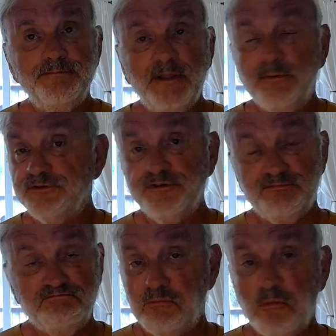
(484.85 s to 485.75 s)
It was
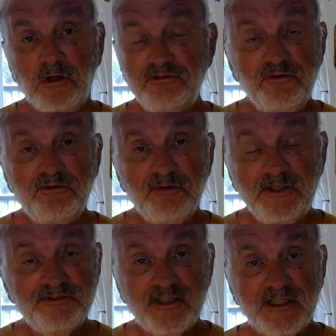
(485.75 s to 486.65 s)
1, 2, 3
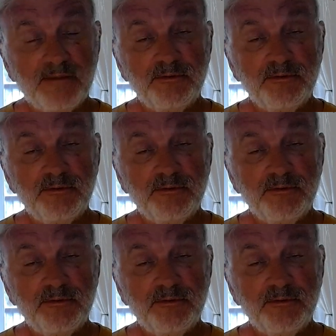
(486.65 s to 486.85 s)
to set up.